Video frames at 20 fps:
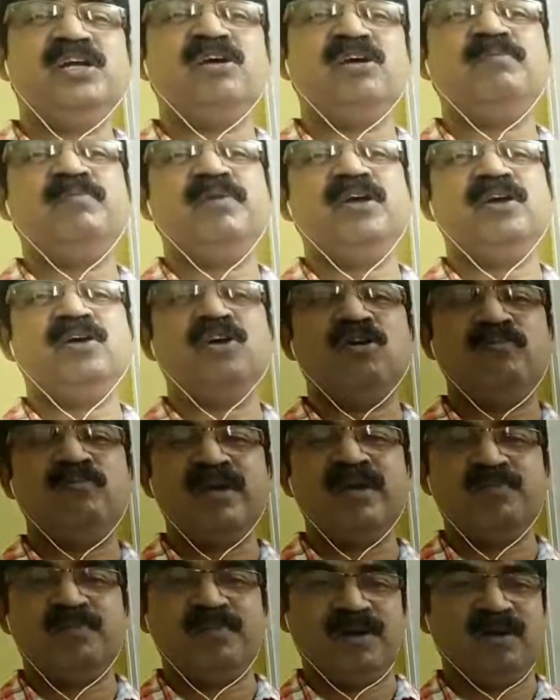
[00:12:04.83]
of
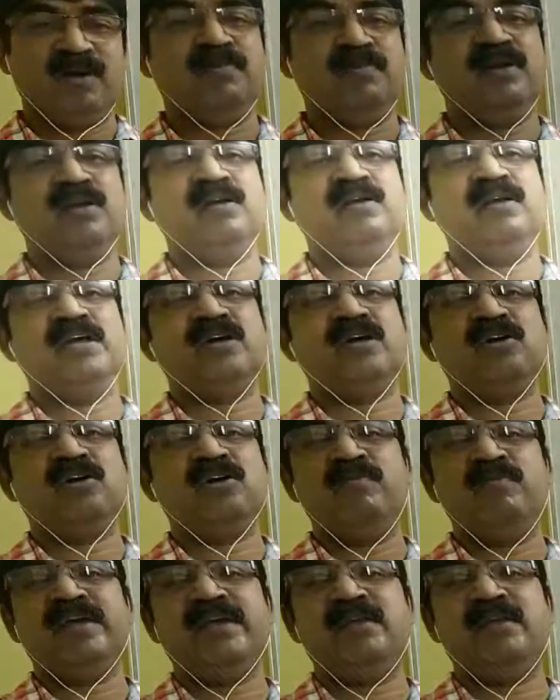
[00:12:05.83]
economic phenomenon,
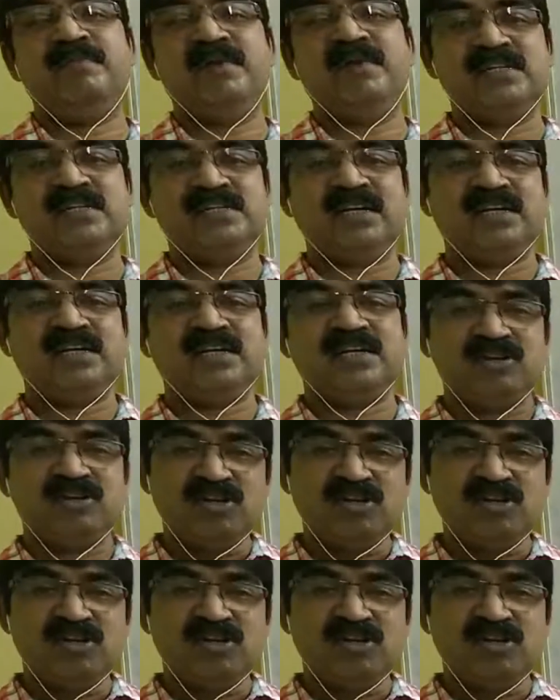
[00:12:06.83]
economic events at the